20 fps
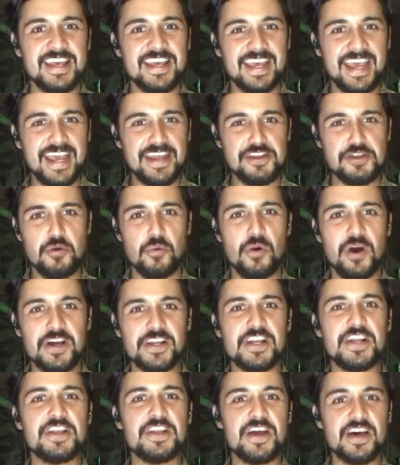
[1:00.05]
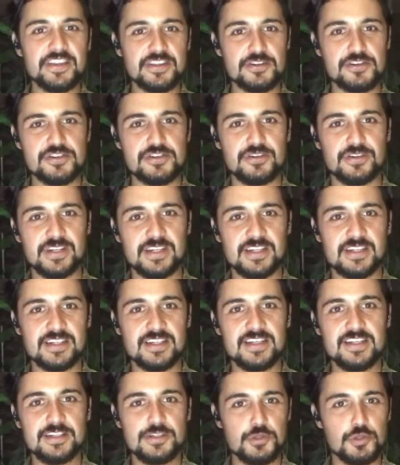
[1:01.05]
and you want another student
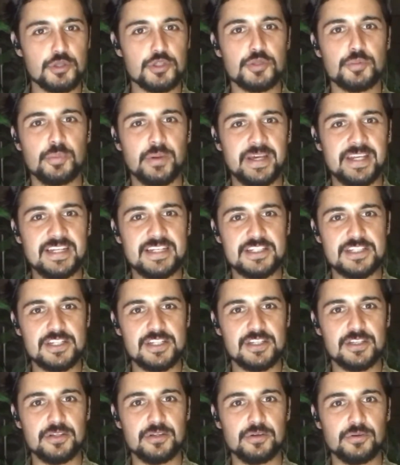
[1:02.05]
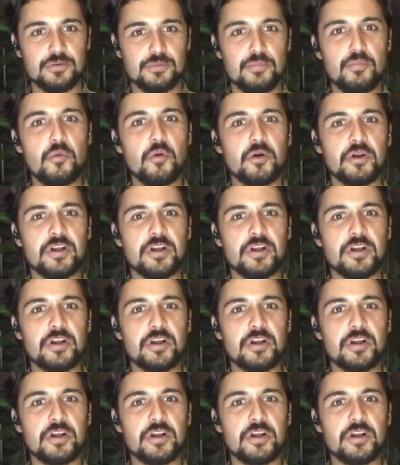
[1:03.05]
to explain it to you more